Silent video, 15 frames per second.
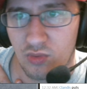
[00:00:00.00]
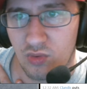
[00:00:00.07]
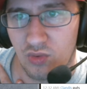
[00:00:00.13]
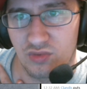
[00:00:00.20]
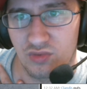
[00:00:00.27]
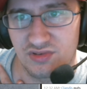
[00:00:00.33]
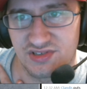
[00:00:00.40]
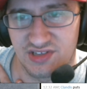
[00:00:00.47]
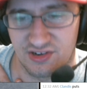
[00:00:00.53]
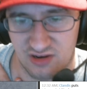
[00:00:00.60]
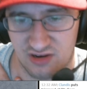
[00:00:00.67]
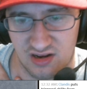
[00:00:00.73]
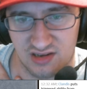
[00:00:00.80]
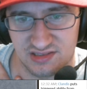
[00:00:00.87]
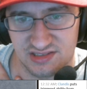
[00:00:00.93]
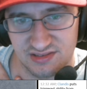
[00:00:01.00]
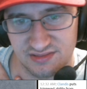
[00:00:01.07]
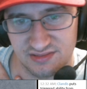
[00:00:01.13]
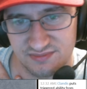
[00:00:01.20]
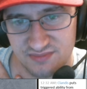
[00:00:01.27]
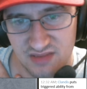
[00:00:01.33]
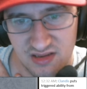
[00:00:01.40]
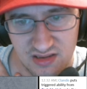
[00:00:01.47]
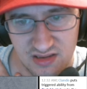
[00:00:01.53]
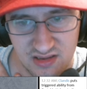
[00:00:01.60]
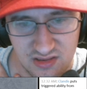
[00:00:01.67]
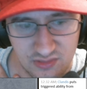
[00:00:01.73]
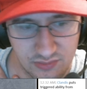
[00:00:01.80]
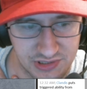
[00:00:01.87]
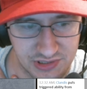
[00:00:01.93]
holes the Croxa,
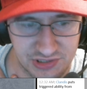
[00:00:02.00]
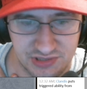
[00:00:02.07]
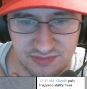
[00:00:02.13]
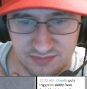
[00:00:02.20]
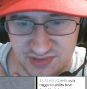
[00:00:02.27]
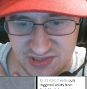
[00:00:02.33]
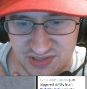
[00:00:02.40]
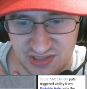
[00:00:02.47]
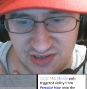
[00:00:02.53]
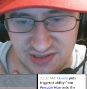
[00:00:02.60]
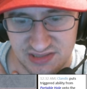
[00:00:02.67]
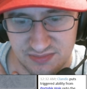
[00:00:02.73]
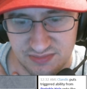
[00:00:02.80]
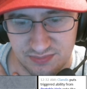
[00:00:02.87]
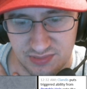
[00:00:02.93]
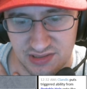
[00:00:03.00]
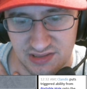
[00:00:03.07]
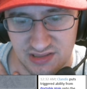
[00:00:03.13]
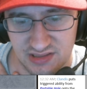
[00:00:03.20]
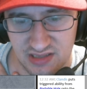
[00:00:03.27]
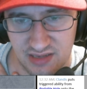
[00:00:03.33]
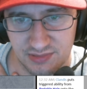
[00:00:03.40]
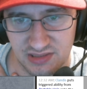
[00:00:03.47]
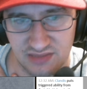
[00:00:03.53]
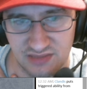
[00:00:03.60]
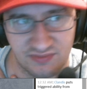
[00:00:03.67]
which sucks, but I believe